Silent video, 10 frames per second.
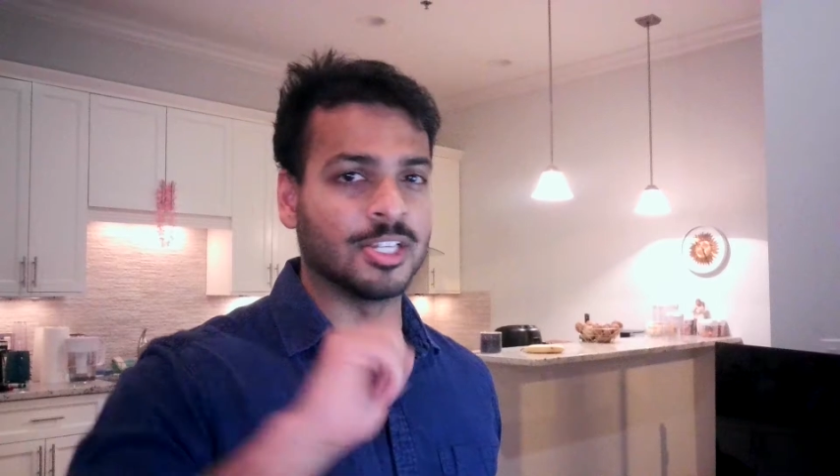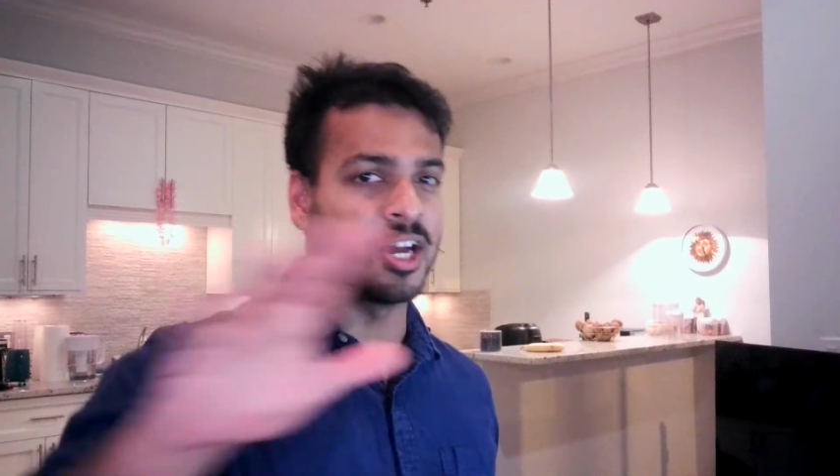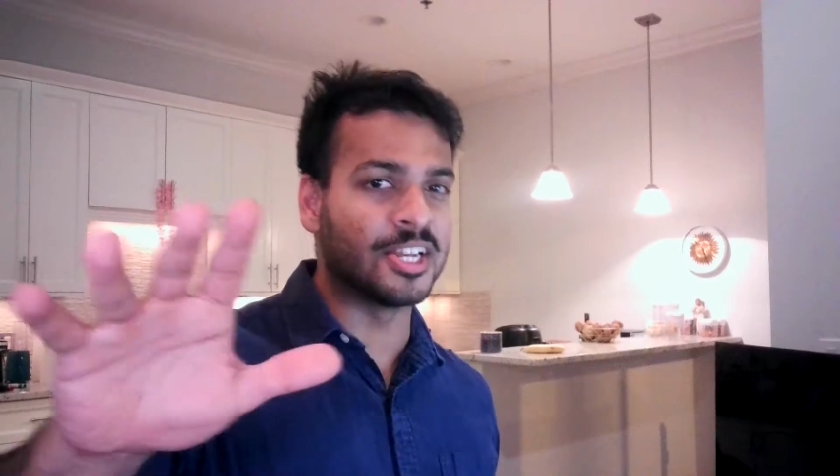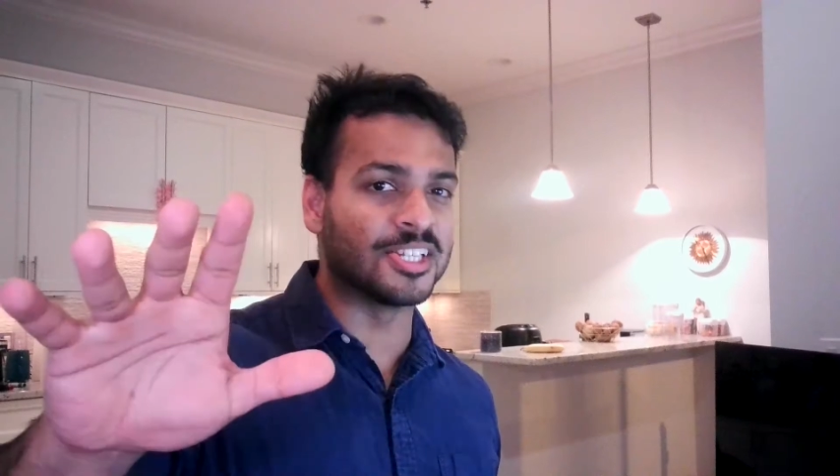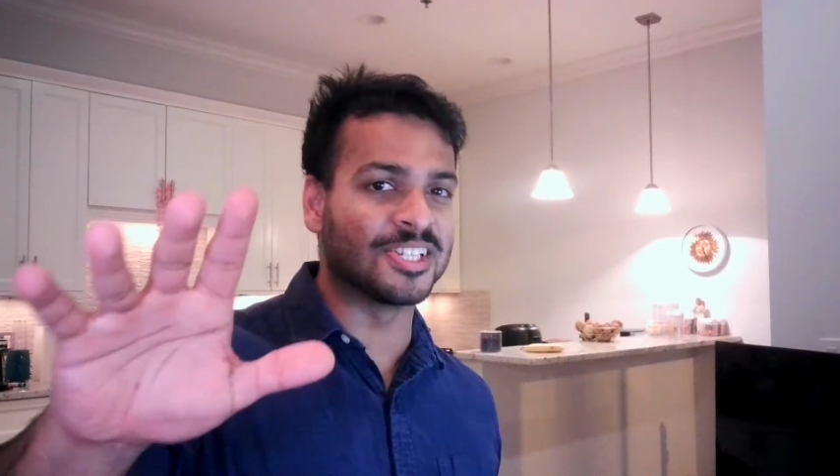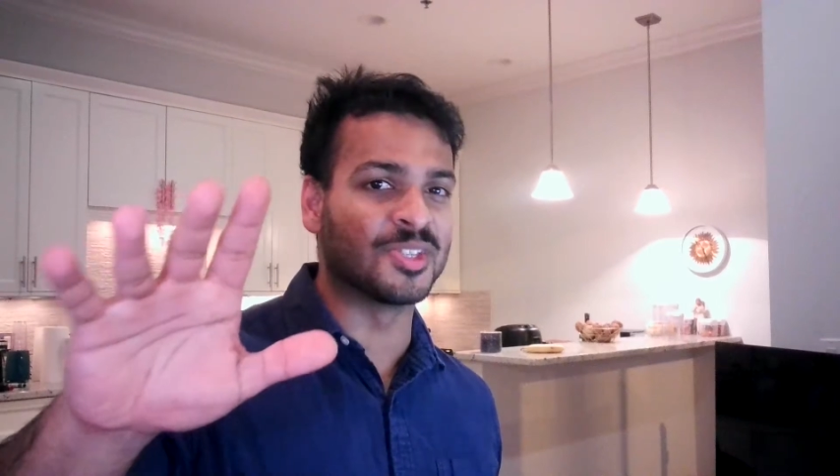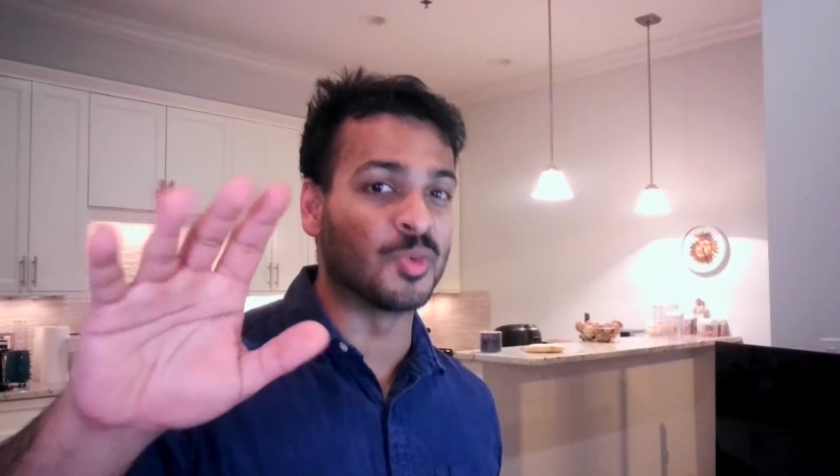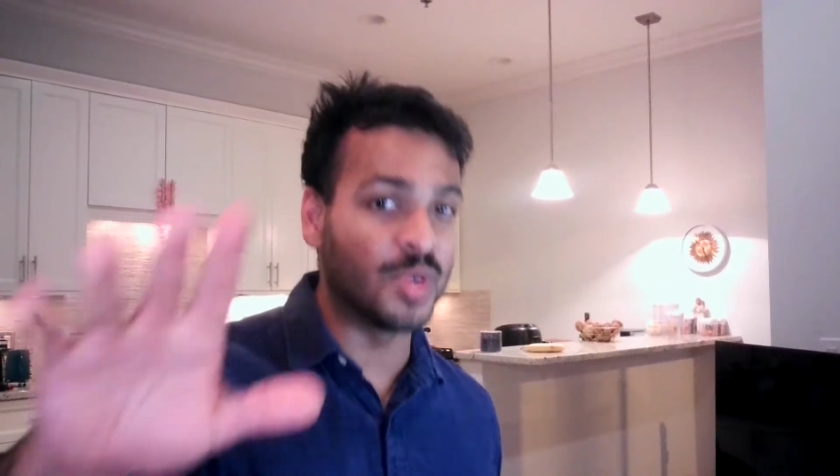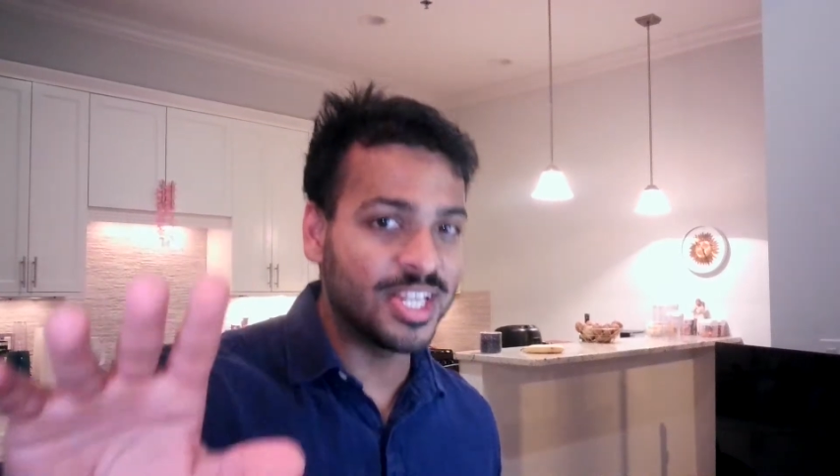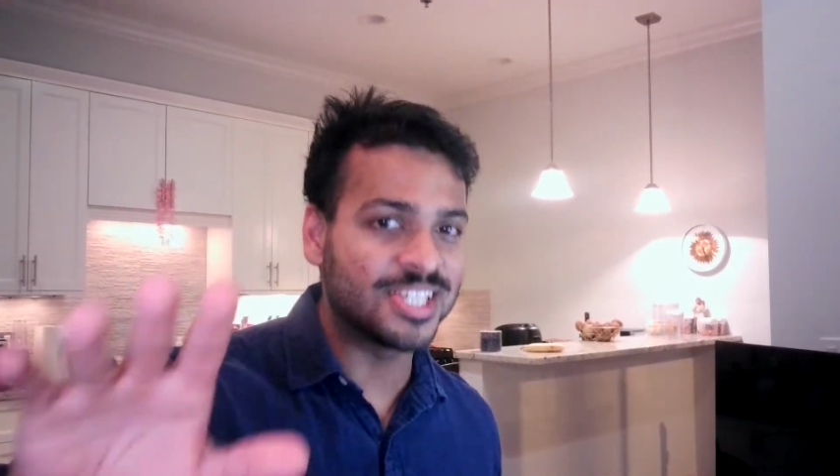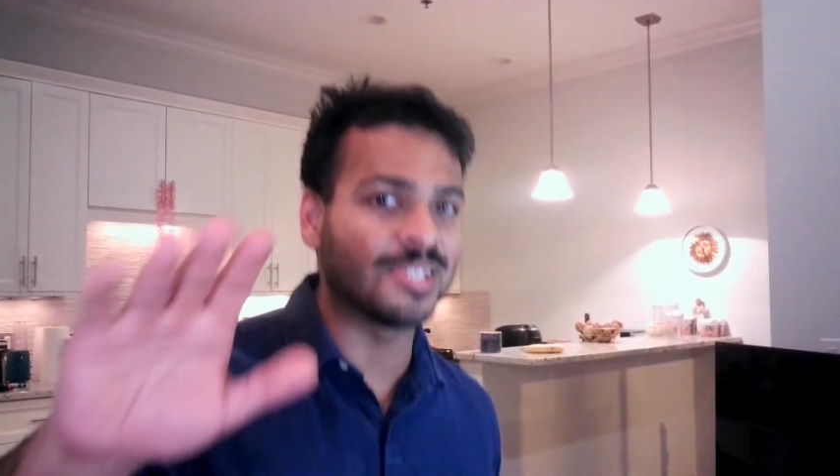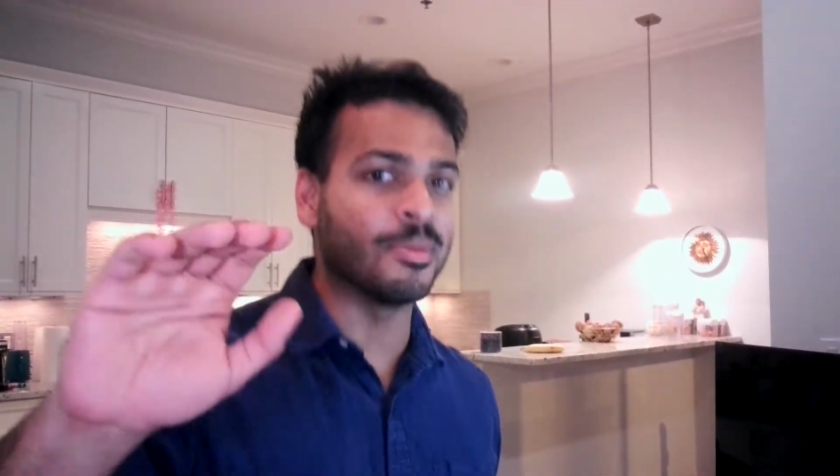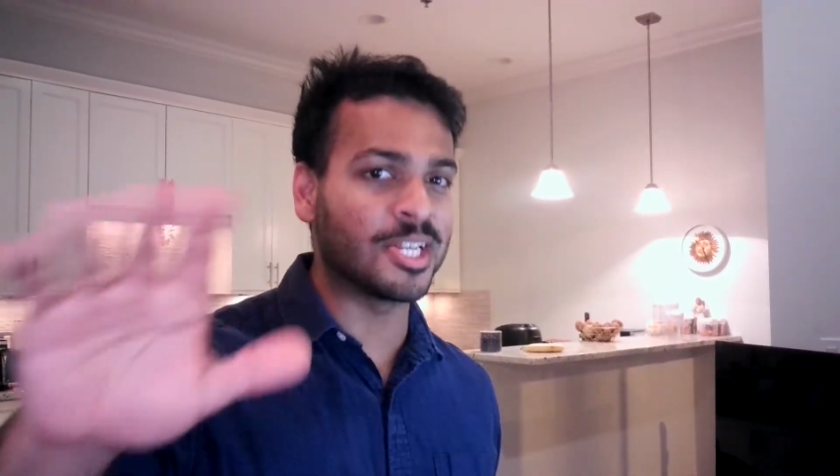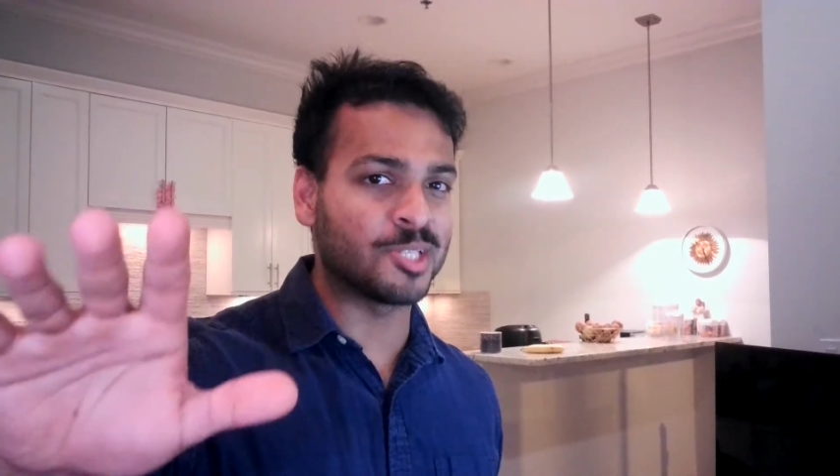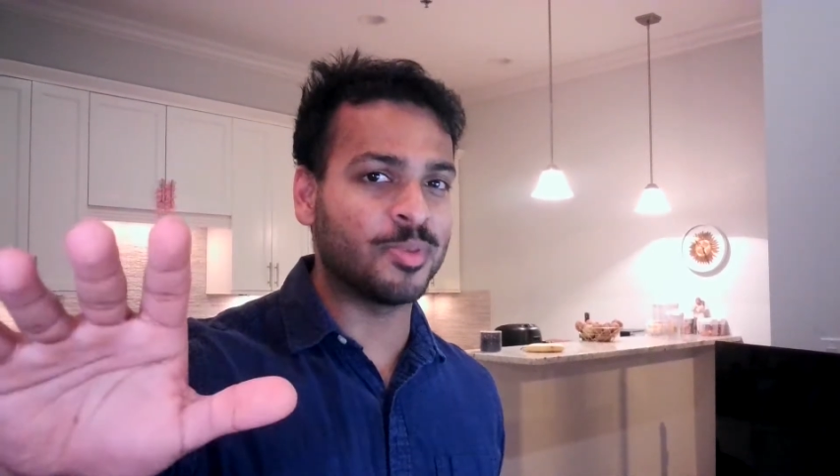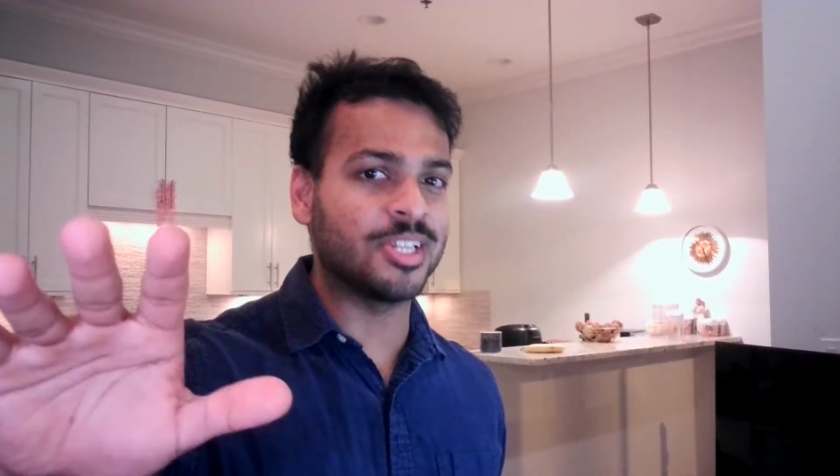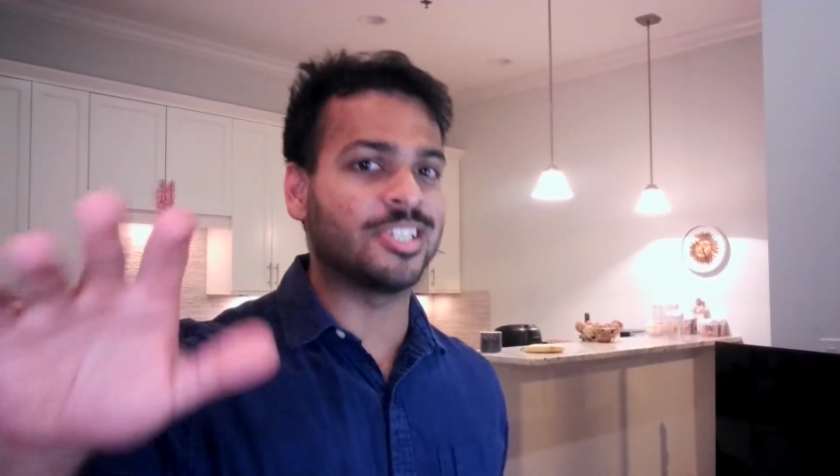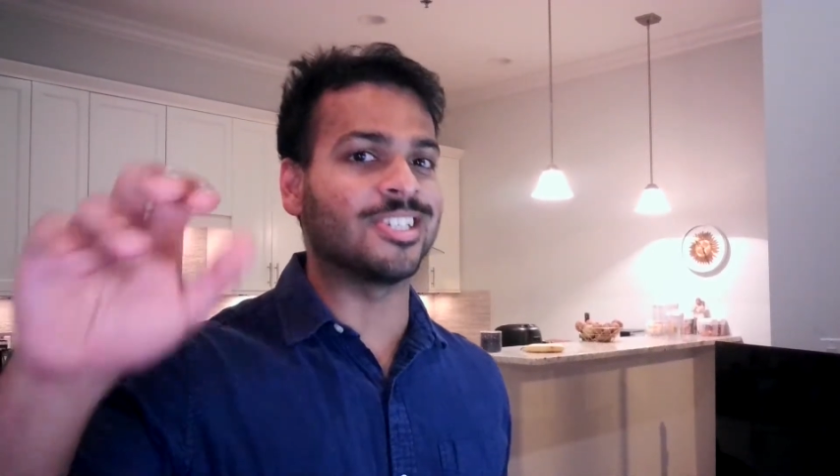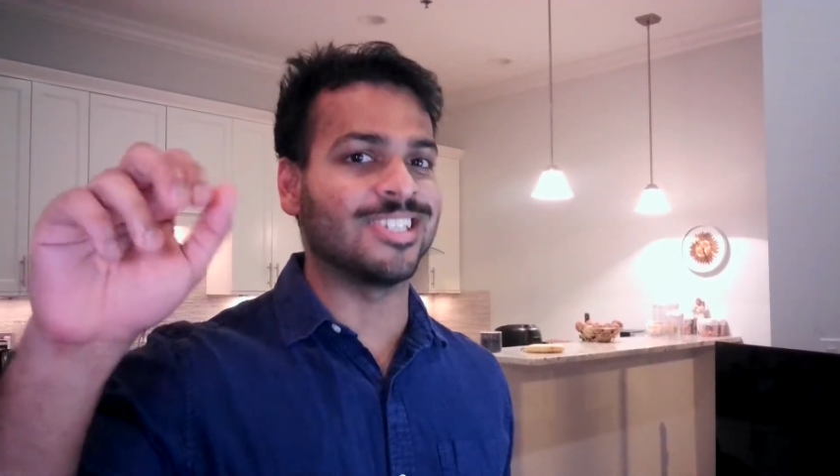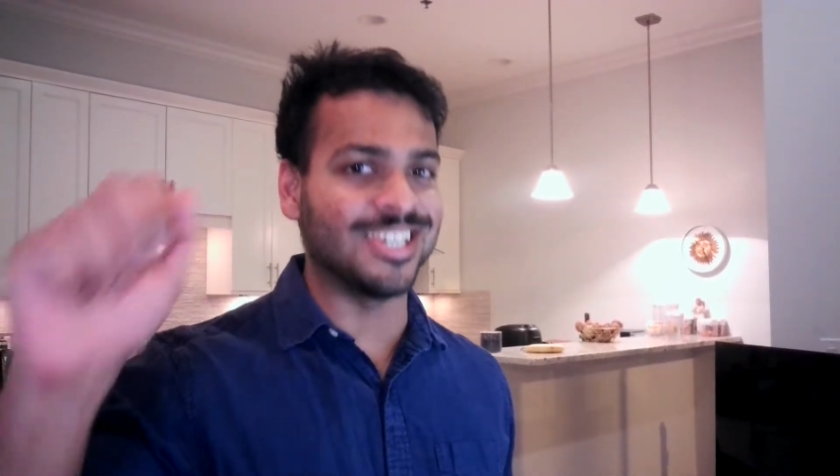Guys, the race to
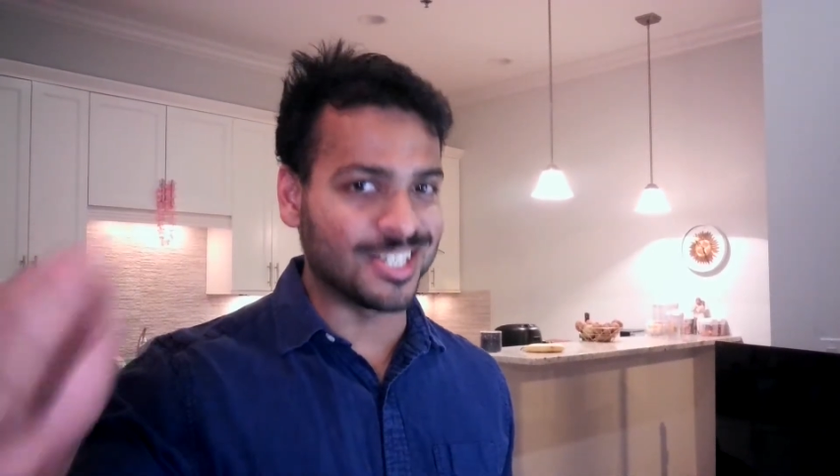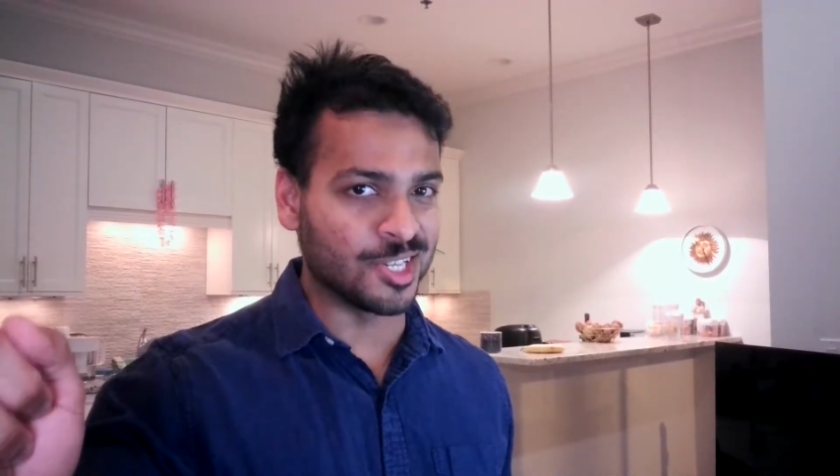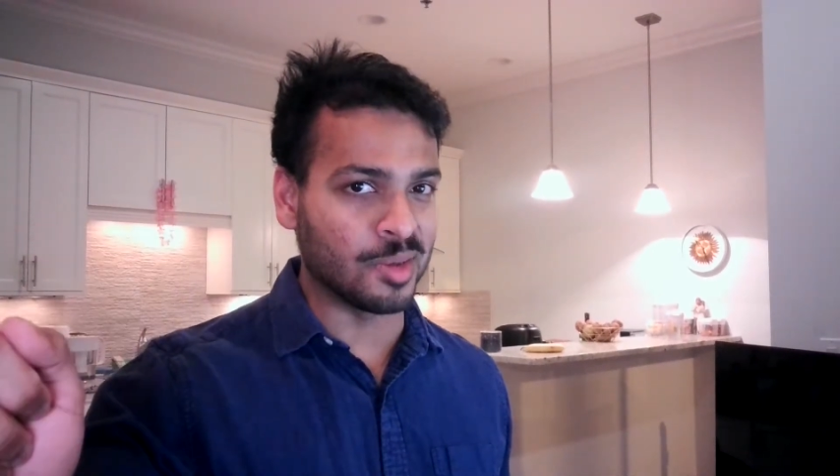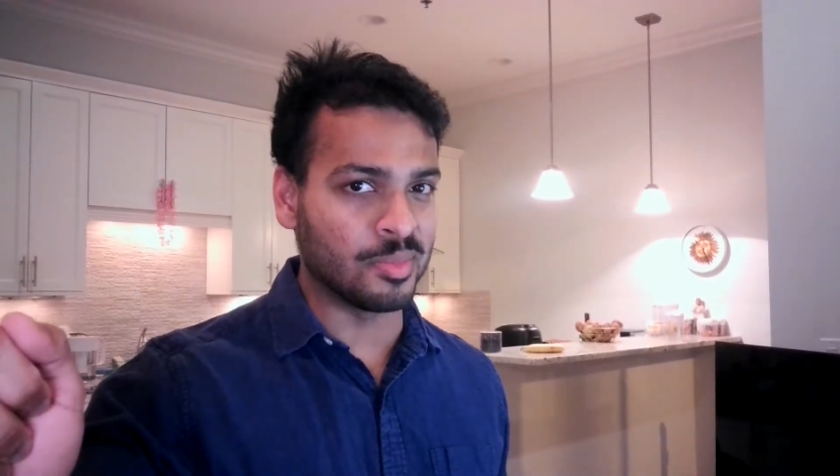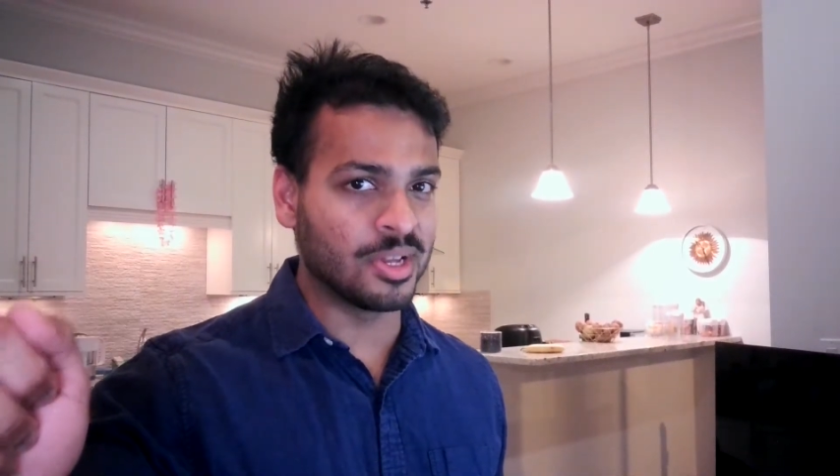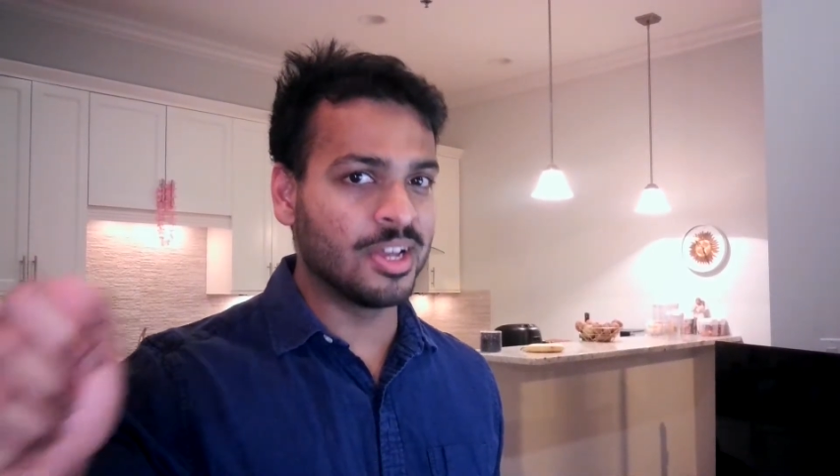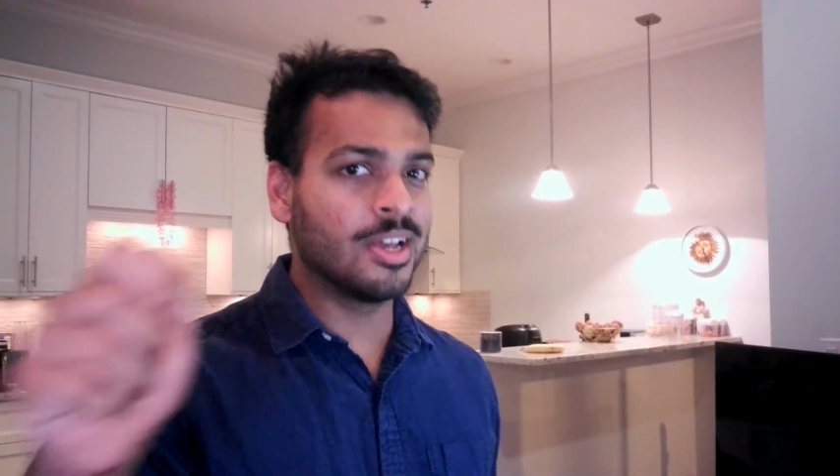metaspace just heated up,